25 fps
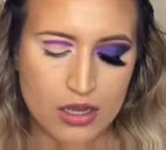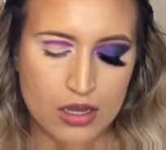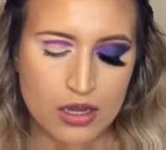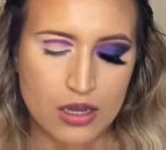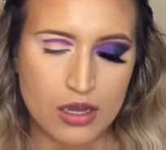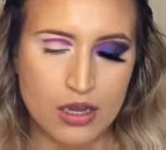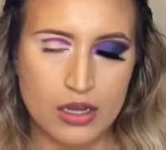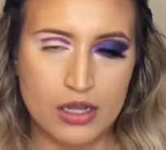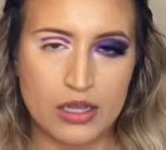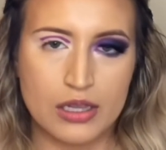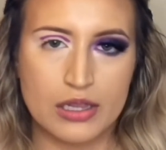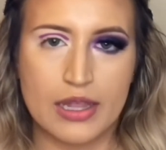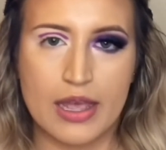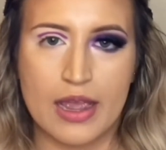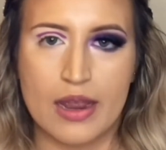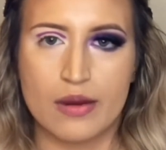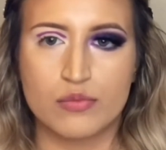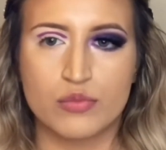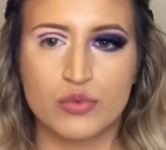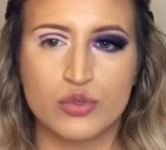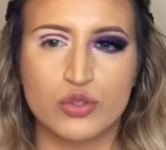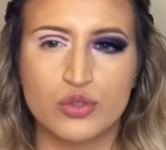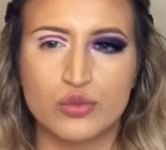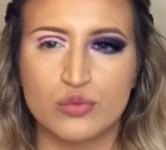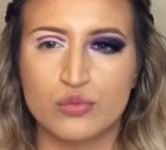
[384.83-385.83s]
a glam
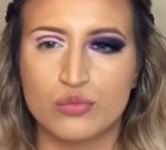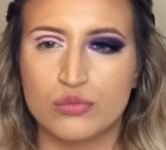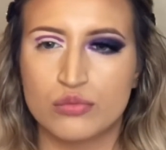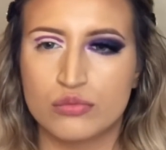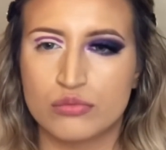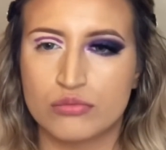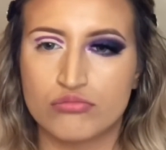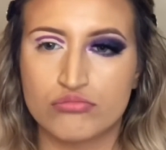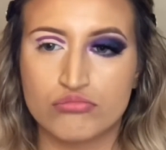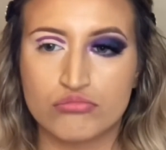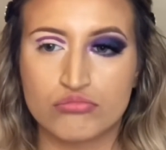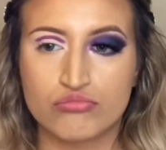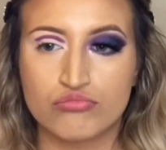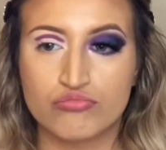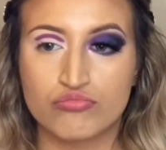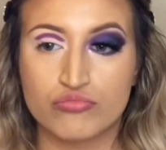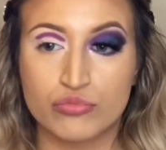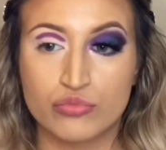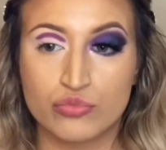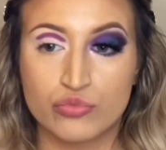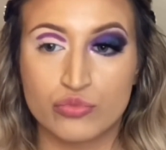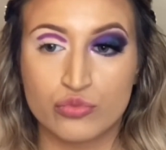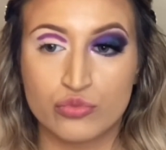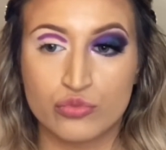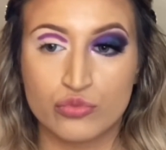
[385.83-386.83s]
room.
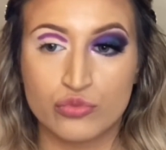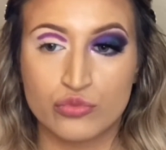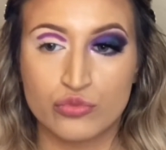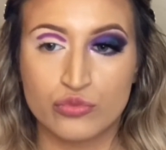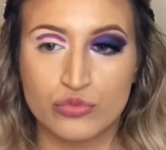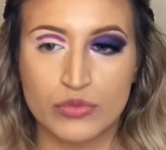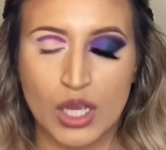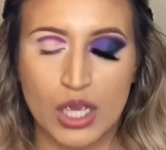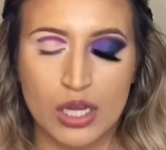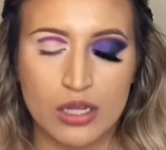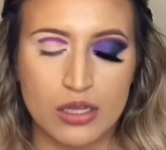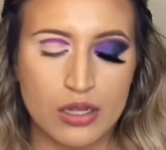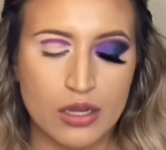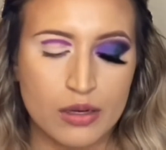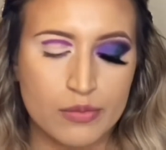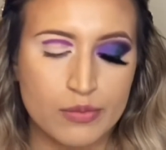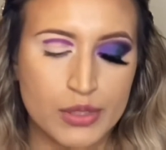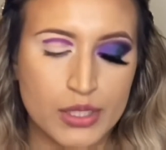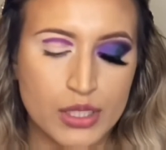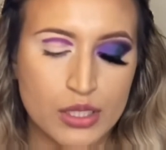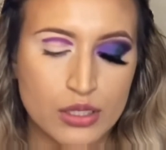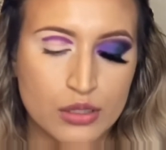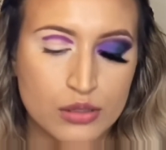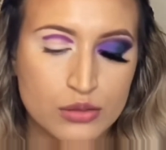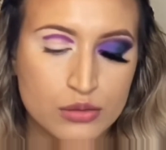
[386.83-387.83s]
That'd be
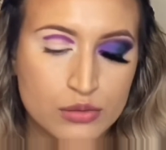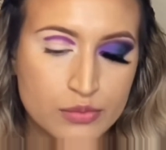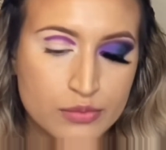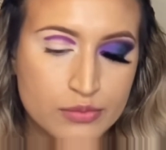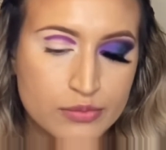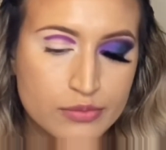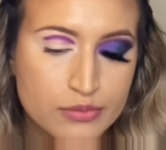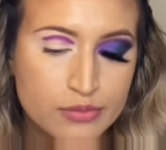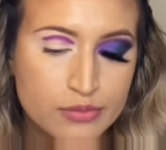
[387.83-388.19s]
dope.